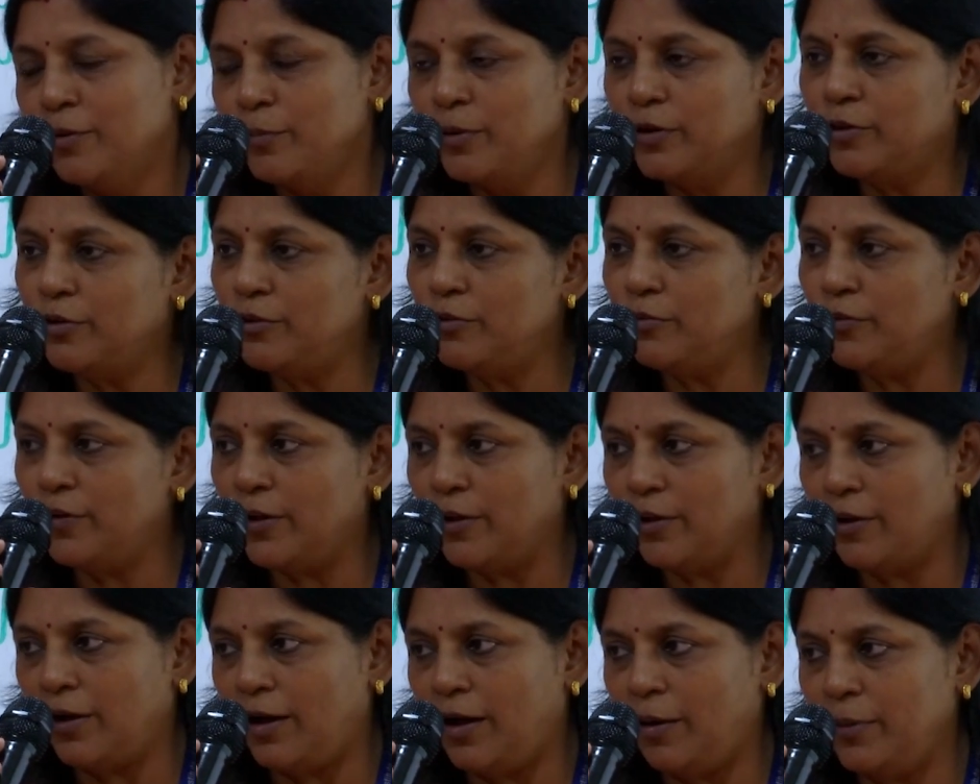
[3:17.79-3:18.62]
Because
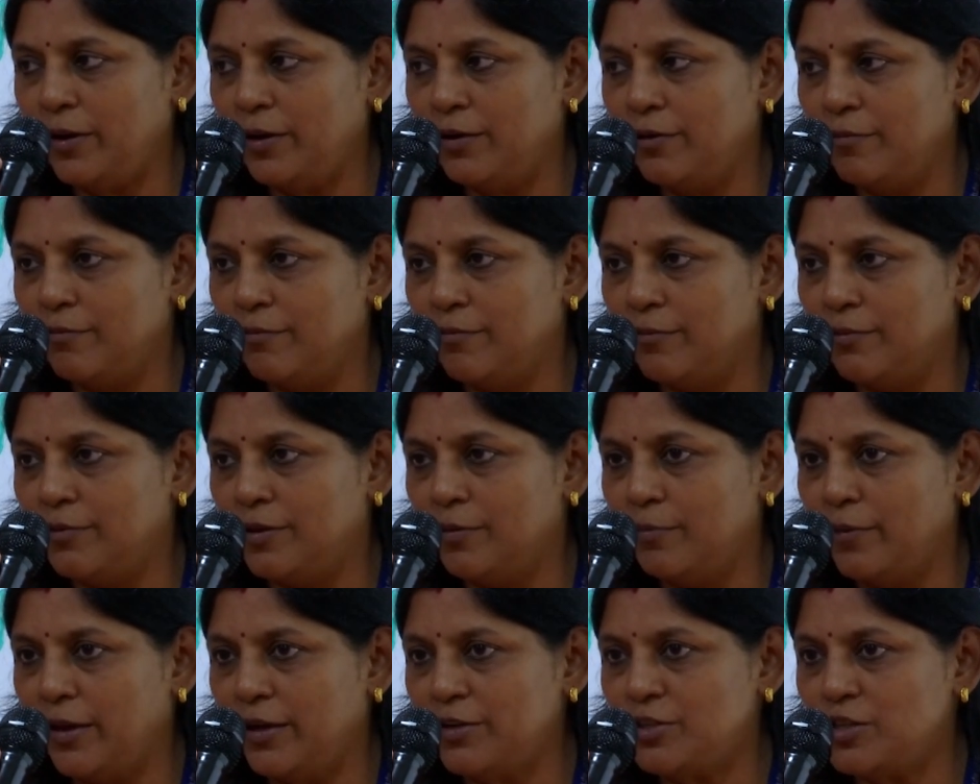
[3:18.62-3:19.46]

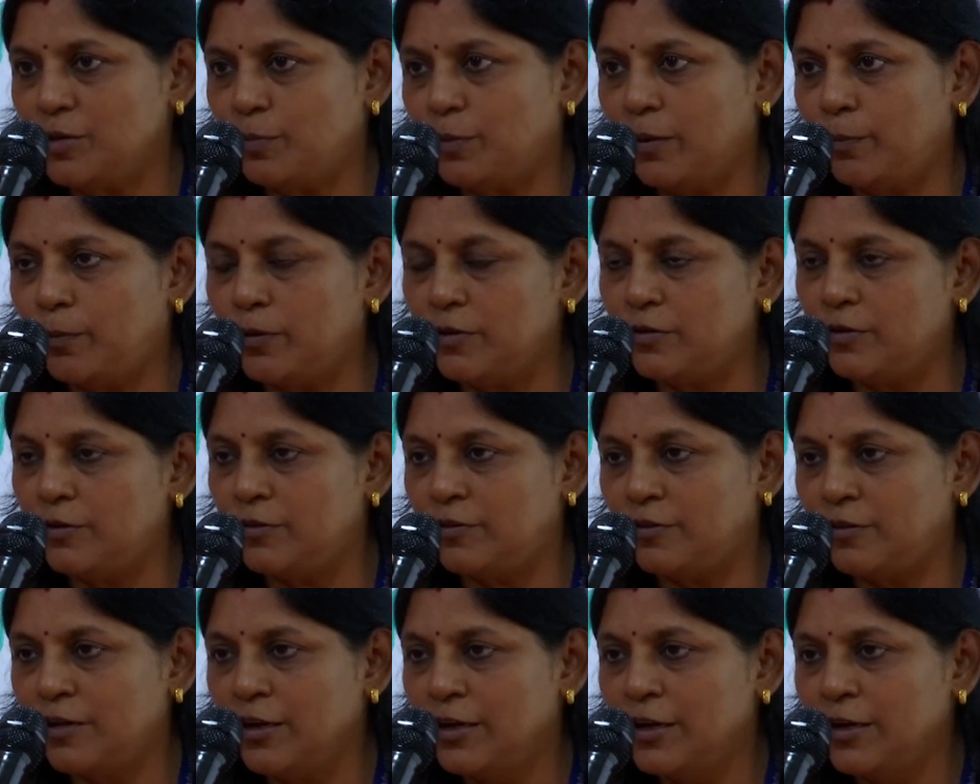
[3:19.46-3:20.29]
the major purpose
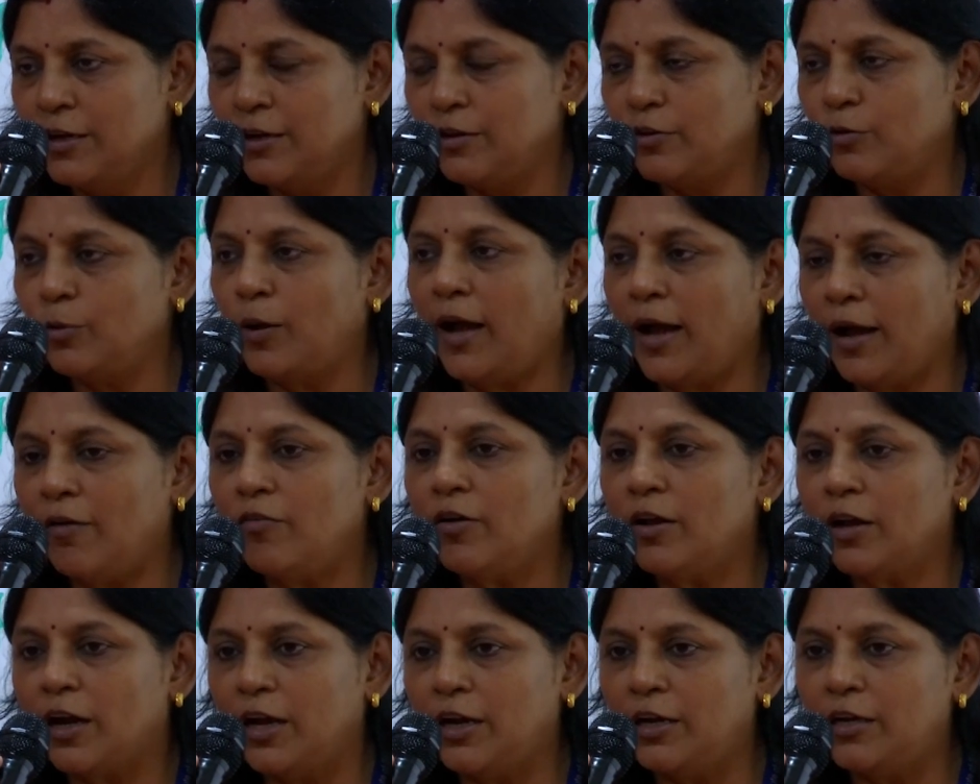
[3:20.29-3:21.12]
is to
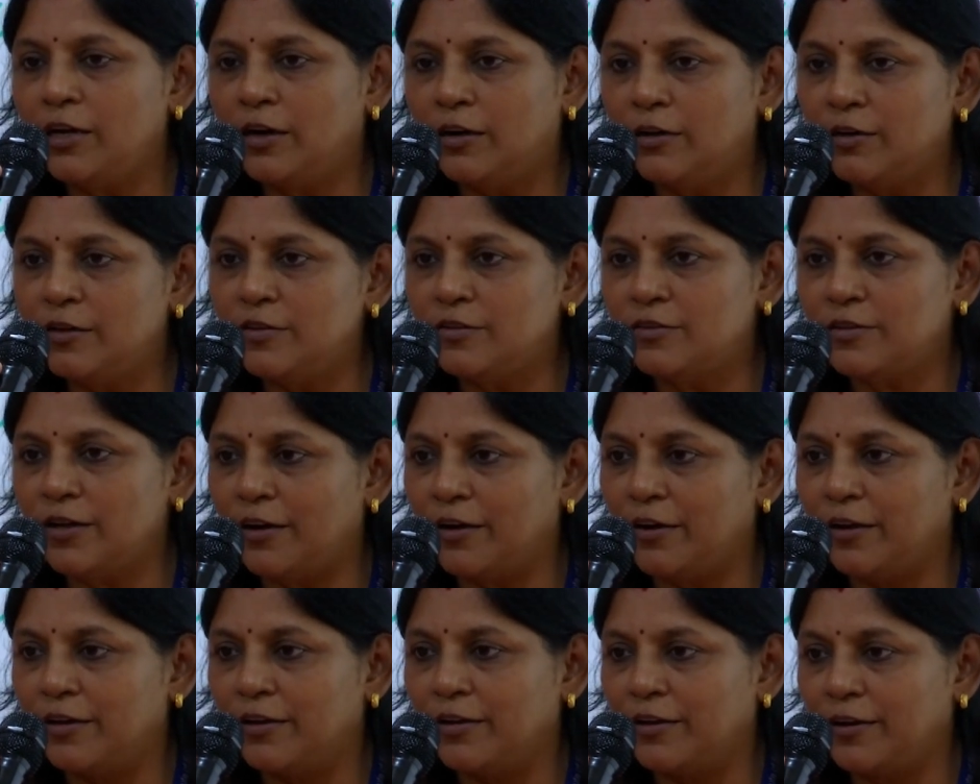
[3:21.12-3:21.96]
have a right
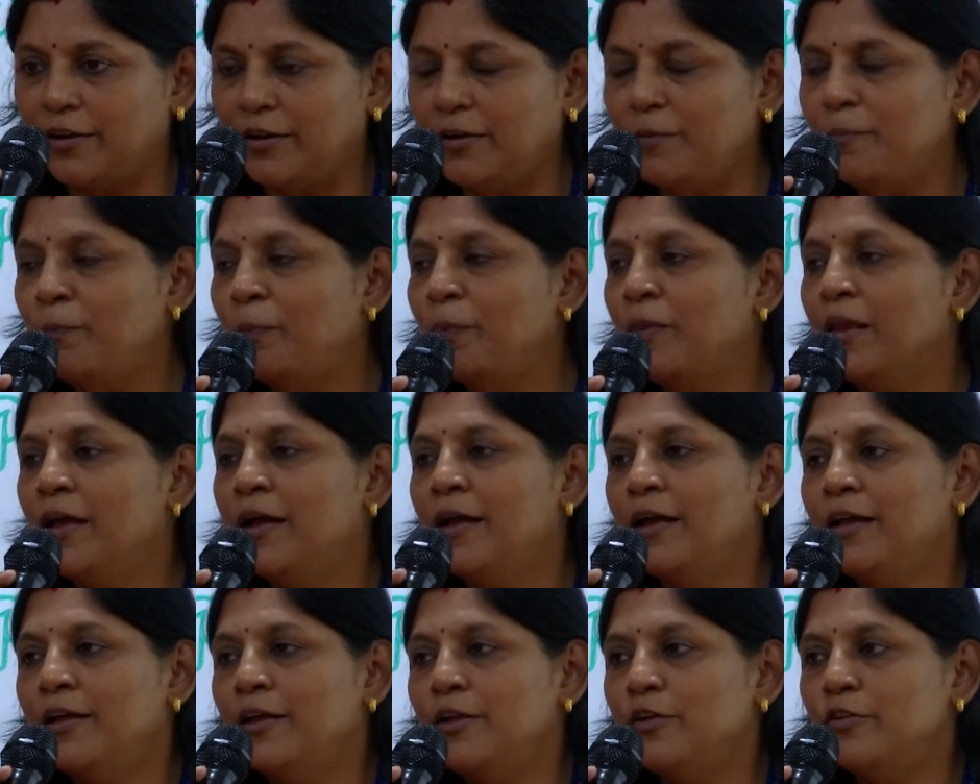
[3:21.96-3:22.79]
understanding, right?
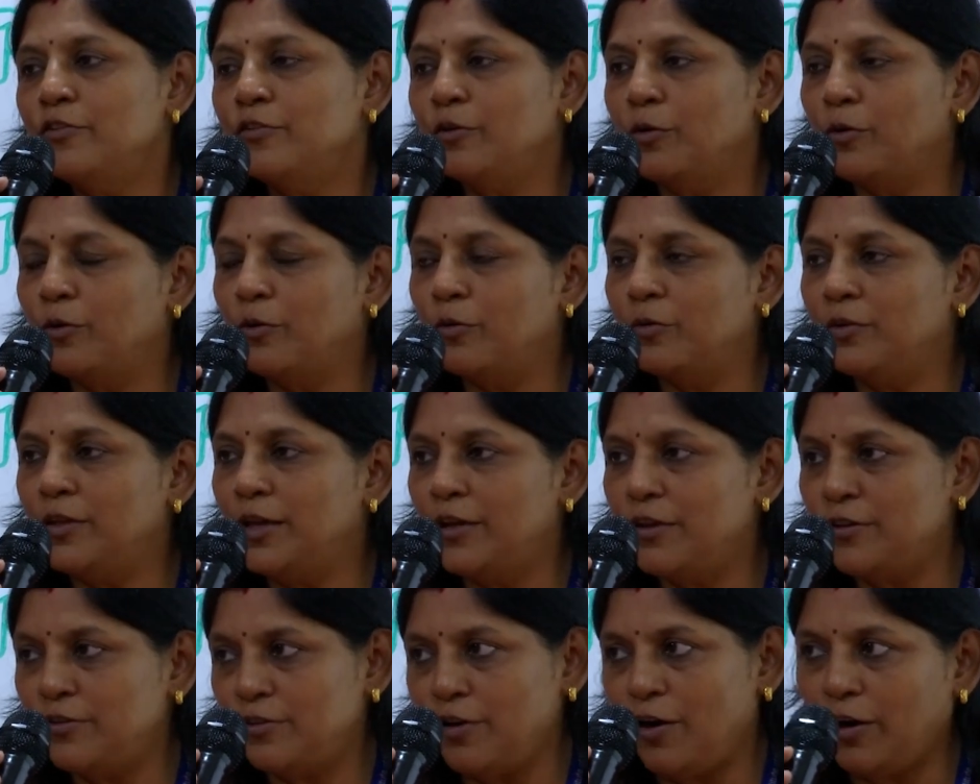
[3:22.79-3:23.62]
So
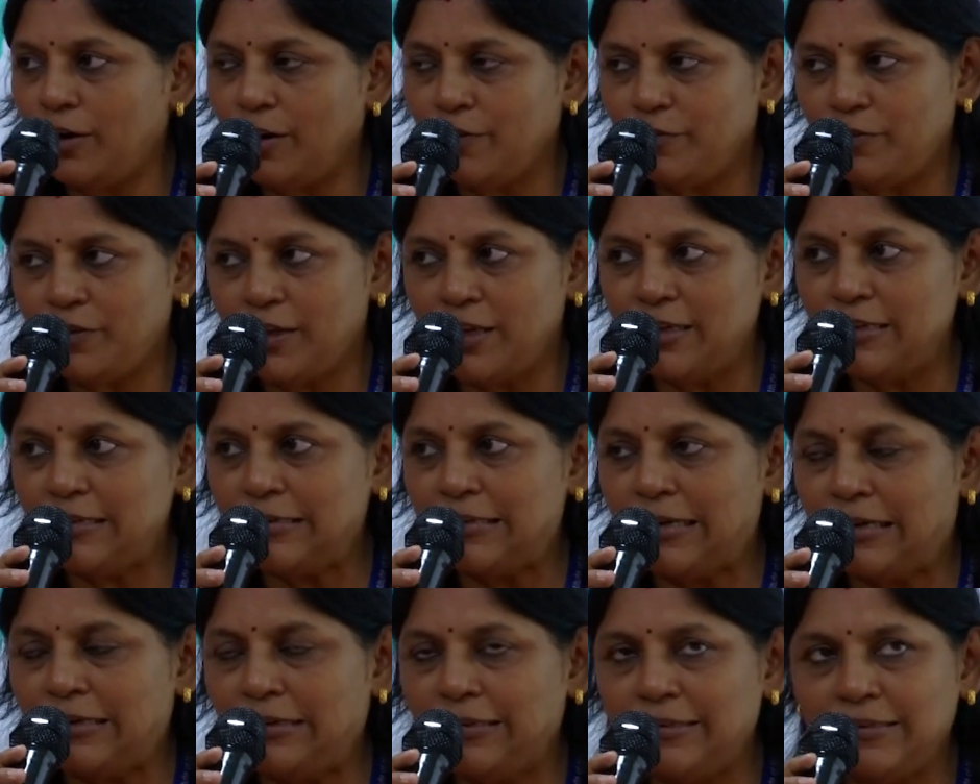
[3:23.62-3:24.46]
there is a lot of
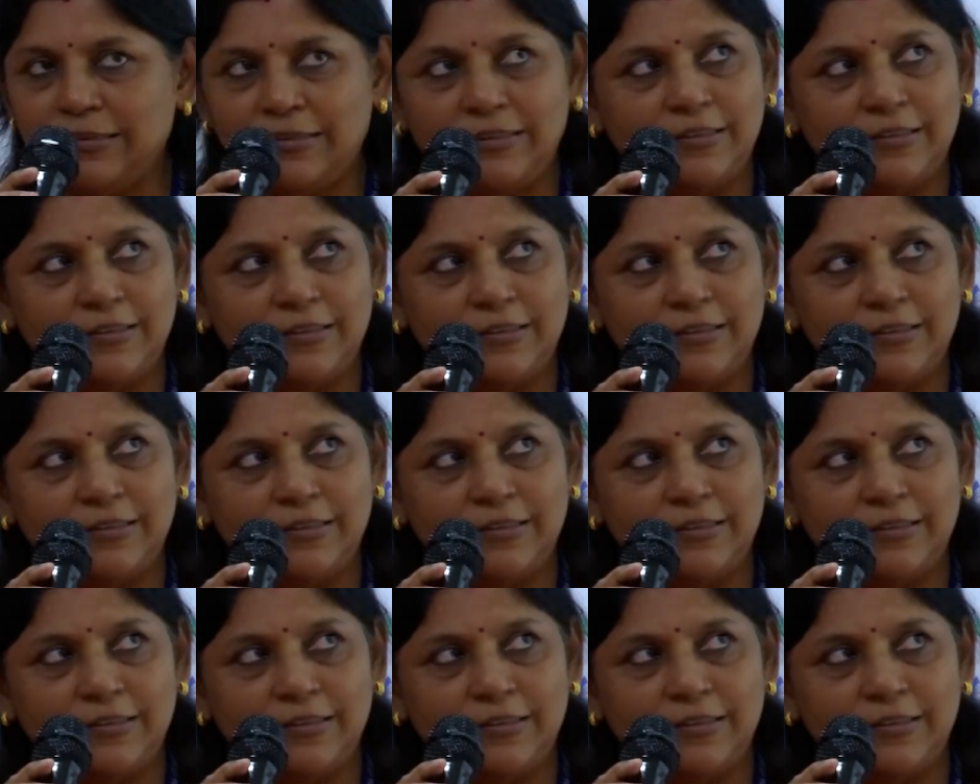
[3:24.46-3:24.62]
things that